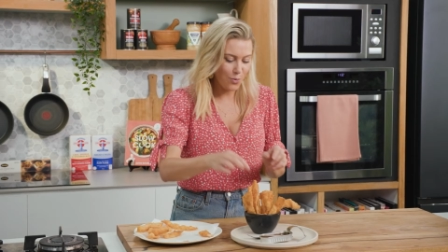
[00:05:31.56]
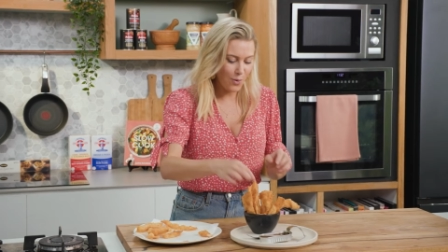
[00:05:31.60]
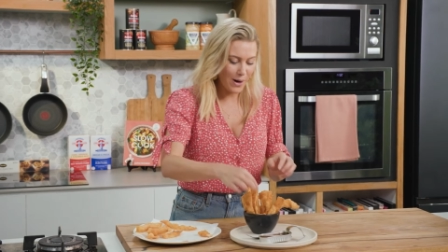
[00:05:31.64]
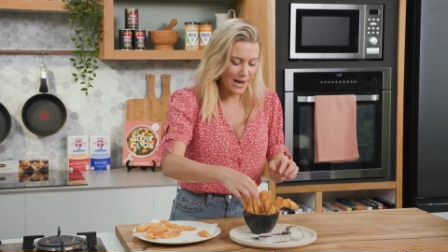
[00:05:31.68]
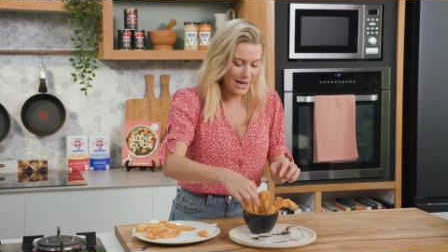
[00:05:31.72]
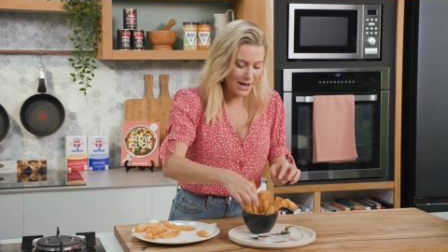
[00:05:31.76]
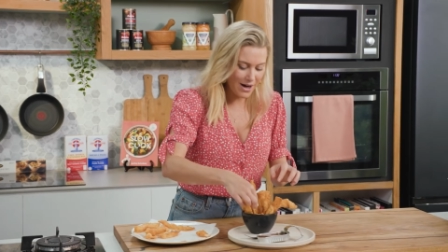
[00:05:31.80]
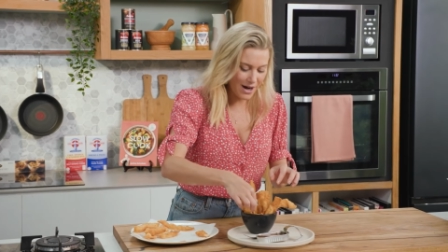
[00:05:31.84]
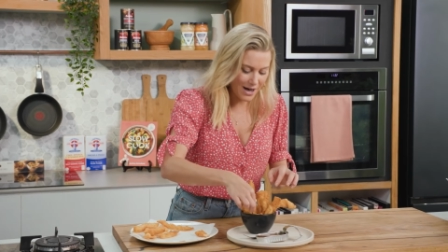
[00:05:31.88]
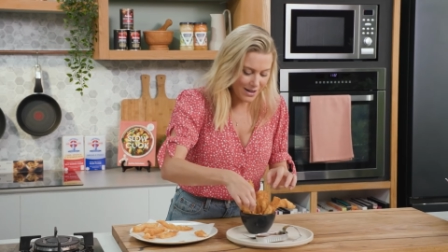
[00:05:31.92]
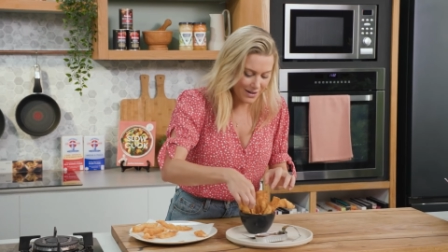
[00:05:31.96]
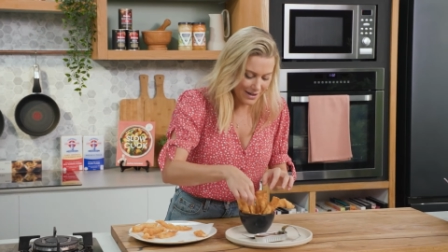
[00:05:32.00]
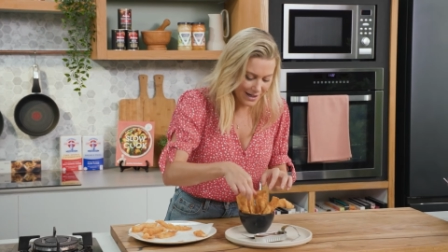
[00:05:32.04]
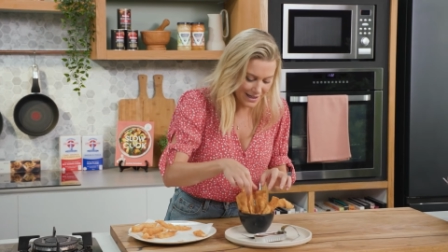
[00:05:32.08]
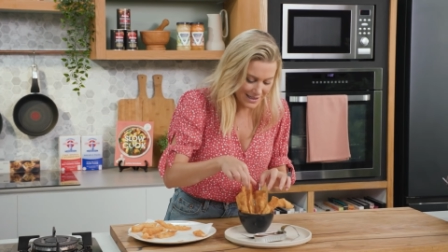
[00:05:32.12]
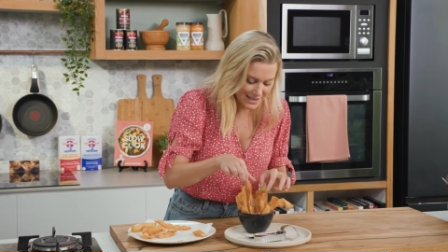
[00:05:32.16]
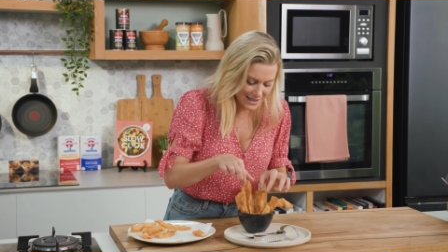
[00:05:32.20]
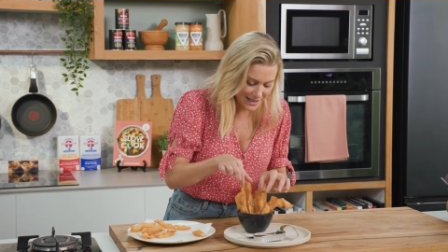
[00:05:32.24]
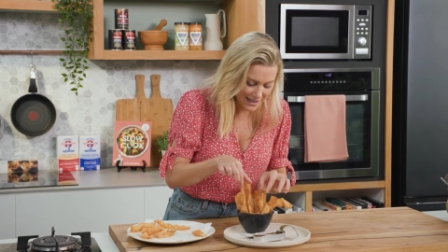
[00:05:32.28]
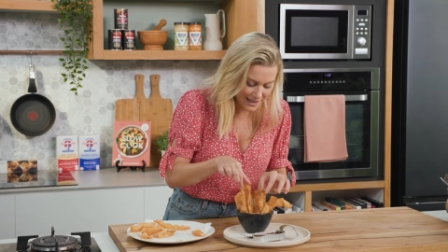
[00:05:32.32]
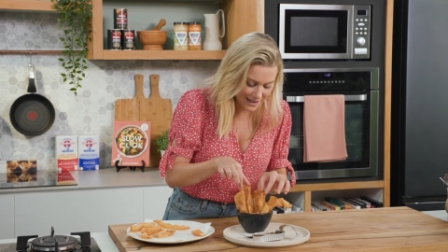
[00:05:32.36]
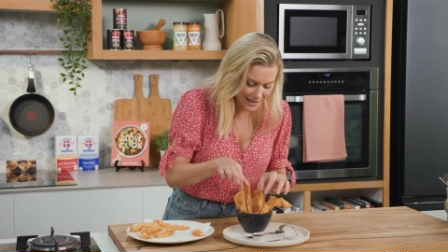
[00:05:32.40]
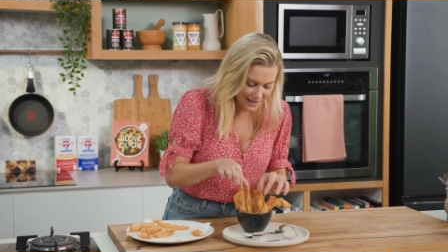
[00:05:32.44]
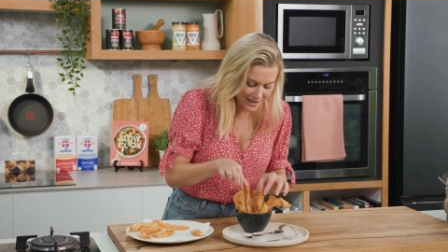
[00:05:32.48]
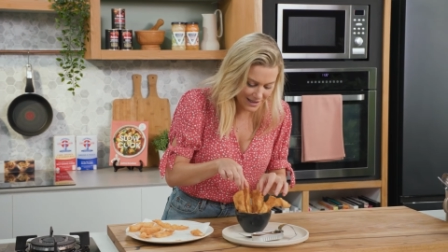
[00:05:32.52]
way I like
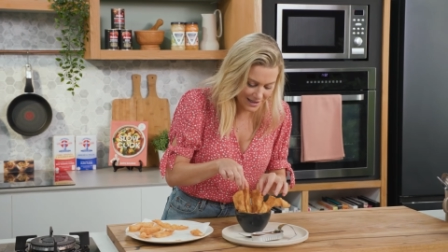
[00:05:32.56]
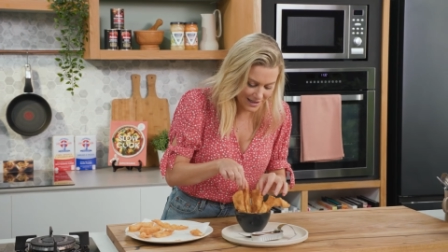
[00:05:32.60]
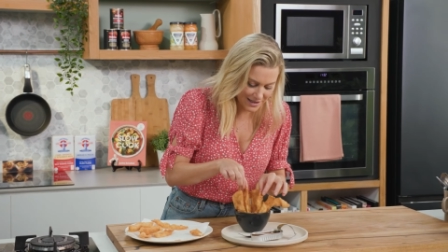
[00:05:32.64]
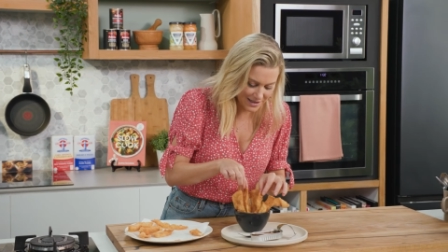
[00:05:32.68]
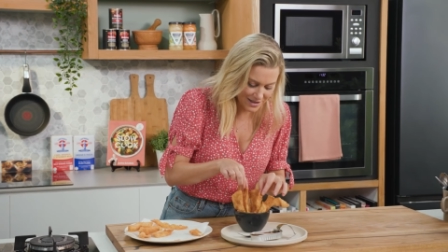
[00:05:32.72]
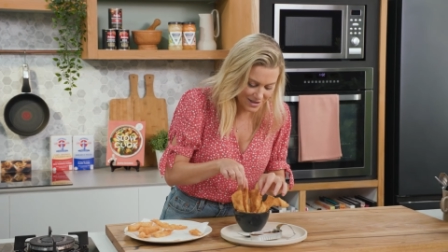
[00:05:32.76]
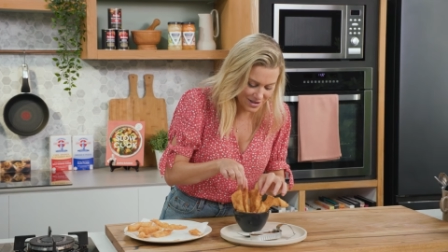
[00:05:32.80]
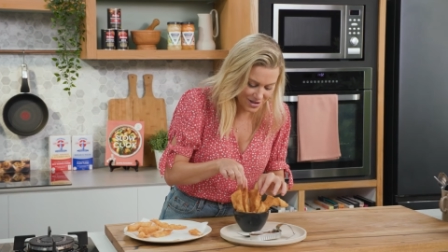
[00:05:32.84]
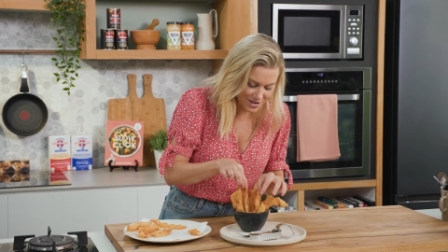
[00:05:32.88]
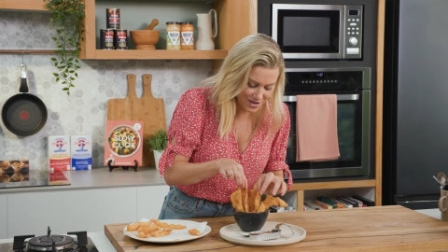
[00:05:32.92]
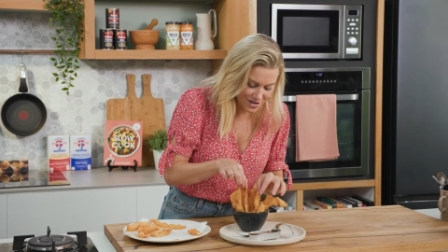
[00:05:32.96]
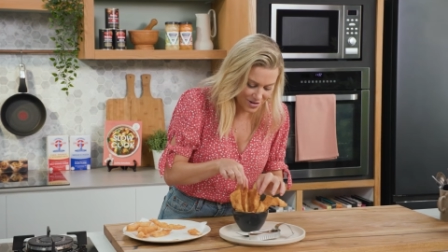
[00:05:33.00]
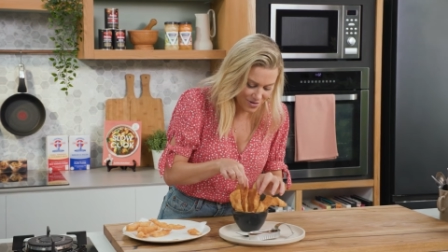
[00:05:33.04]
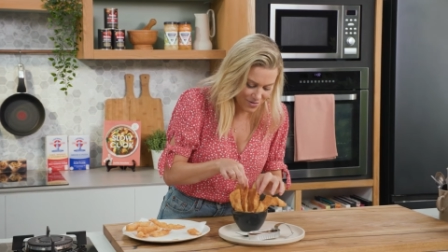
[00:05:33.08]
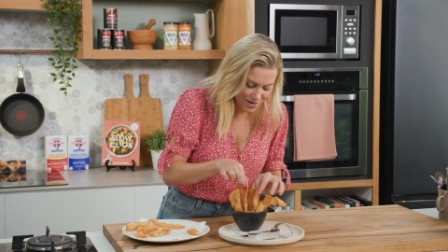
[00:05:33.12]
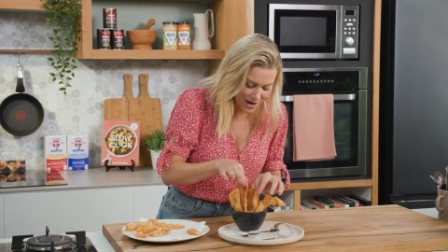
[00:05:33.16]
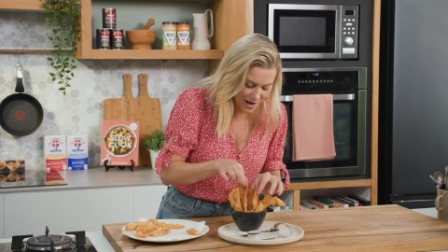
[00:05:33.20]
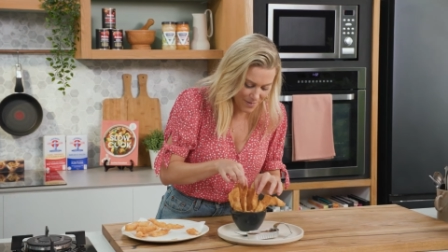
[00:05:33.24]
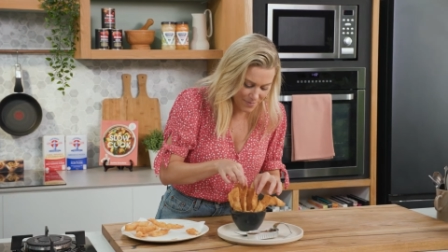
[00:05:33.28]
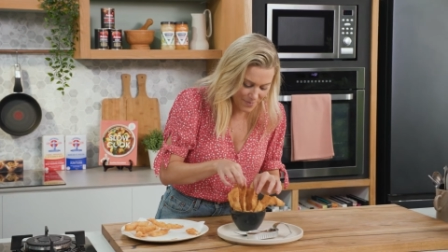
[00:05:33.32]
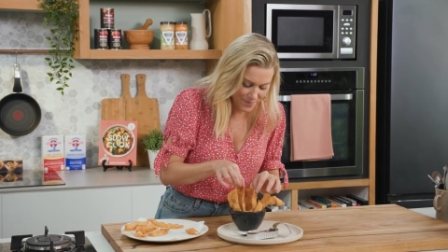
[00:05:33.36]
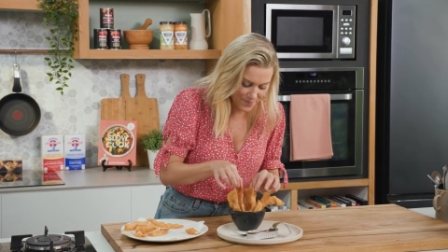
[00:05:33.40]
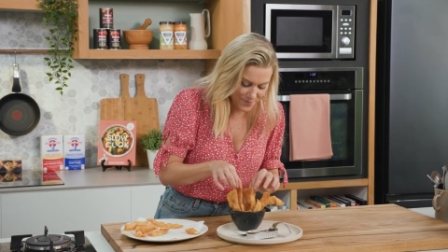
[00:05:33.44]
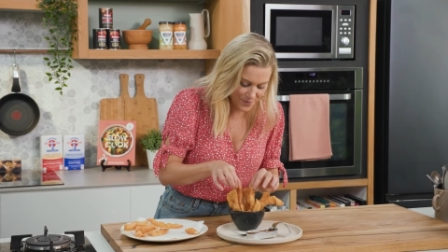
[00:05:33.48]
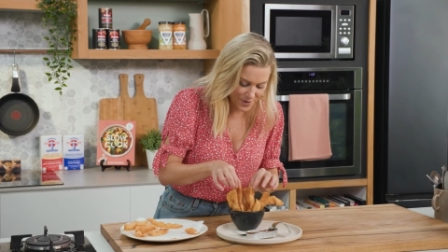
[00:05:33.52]
to eat it is just
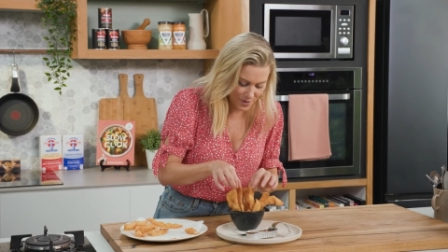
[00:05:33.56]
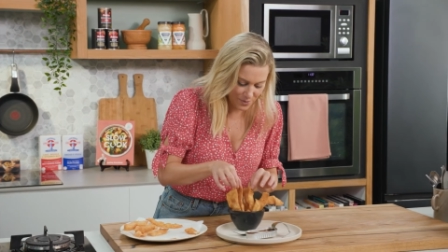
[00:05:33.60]
grab